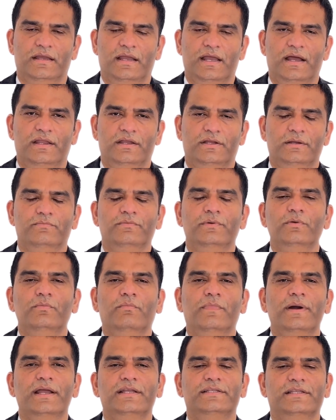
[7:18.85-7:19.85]
and
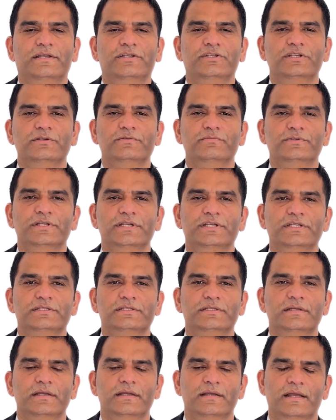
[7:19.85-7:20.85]
review essential
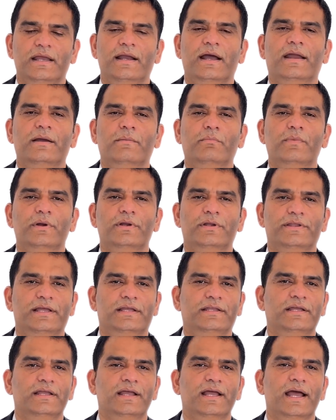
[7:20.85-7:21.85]
fields like the work
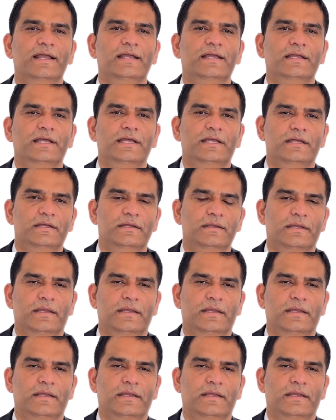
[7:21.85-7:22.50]
center category,